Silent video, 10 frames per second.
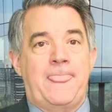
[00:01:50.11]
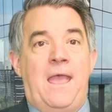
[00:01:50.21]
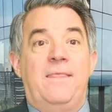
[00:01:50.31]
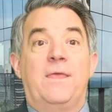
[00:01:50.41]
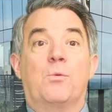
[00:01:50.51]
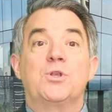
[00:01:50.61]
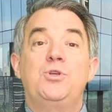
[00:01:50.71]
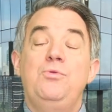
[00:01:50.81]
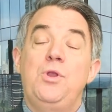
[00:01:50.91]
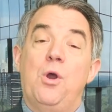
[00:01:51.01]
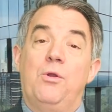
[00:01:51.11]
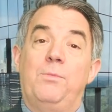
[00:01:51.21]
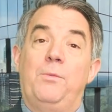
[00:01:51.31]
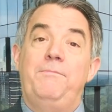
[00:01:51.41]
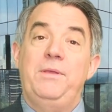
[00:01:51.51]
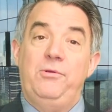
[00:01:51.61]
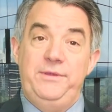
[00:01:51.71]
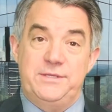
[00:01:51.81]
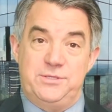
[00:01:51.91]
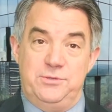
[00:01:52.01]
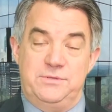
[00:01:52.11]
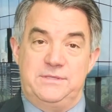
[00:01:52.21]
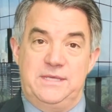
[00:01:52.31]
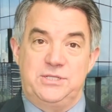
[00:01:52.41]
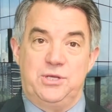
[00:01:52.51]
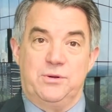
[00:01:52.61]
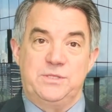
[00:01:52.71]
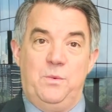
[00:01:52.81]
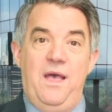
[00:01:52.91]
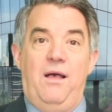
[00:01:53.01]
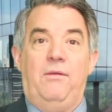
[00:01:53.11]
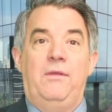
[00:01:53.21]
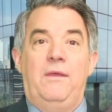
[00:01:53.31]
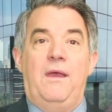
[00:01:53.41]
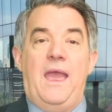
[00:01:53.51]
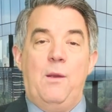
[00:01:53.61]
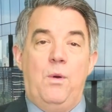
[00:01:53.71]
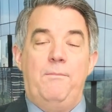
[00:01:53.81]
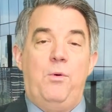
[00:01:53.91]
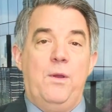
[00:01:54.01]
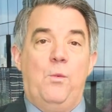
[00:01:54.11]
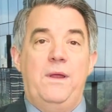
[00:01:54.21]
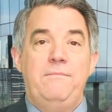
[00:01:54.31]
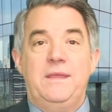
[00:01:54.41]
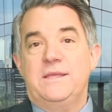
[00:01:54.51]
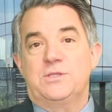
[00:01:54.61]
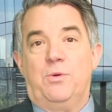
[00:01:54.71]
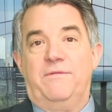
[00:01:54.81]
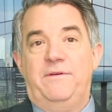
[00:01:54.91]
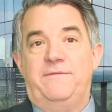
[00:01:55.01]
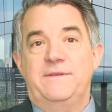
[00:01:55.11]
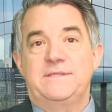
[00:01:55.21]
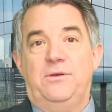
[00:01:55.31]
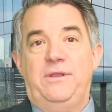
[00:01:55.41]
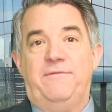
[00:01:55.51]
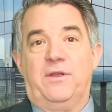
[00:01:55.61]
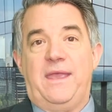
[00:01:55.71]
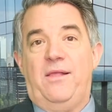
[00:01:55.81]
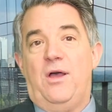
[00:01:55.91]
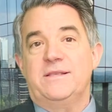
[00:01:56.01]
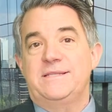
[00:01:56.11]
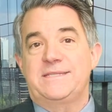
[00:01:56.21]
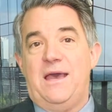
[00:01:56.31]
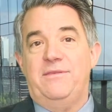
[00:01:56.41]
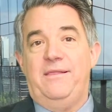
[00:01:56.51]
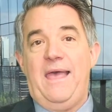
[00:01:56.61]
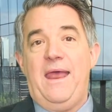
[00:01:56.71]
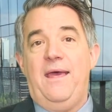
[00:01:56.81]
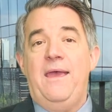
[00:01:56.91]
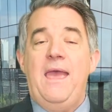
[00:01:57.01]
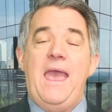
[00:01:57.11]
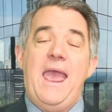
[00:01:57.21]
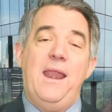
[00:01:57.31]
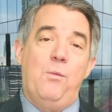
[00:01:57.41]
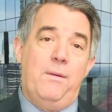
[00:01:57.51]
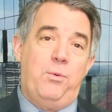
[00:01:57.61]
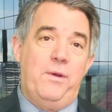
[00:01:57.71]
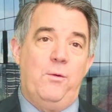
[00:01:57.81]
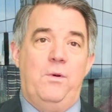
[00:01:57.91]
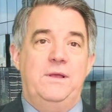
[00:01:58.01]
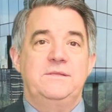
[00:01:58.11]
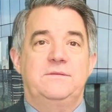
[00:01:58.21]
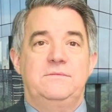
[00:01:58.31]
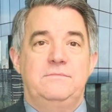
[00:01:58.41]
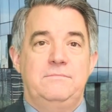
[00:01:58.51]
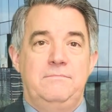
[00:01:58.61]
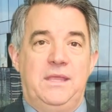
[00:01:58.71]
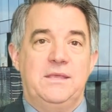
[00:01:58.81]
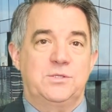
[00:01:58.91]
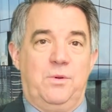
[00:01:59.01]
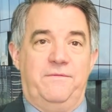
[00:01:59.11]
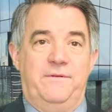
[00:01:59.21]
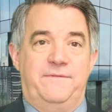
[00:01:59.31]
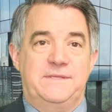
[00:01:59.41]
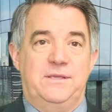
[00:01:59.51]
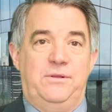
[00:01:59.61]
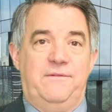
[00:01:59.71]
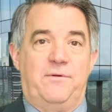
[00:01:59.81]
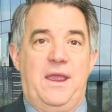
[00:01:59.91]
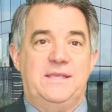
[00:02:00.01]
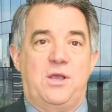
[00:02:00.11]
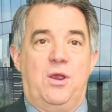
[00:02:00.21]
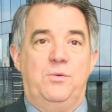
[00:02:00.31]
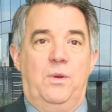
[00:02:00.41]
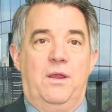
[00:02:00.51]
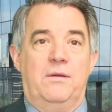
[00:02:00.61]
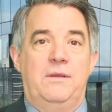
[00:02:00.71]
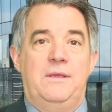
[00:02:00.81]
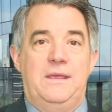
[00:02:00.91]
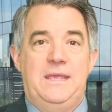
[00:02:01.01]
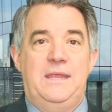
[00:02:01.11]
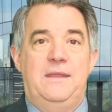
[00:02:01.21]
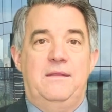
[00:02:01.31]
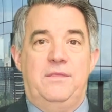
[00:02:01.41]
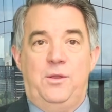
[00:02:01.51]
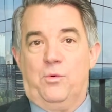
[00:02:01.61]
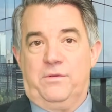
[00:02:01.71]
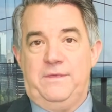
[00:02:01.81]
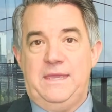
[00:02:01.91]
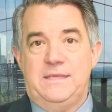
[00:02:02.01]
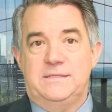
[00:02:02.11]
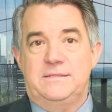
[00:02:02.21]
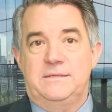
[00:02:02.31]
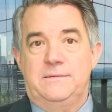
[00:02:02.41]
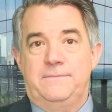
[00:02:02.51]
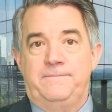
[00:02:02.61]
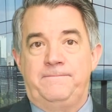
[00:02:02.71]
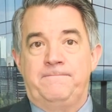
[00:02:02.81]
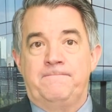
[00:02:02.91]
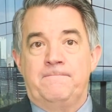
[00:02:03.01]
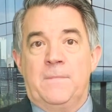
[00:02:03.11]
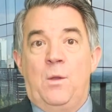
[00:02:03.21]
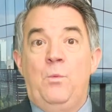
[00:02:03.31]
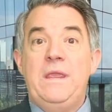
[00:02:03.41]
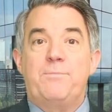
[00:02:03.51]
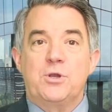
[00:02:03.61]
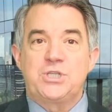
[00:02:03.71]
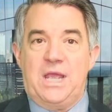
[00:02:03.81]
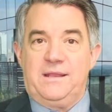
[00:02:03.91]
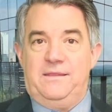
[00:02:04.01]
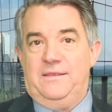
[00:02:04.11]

There were two notable build to suits this year as well a 1.1 million square foot facility for Kellogg's in South Atlanta and a 1.1 million square foot facility for Ace Hardware in the Northeast. We project that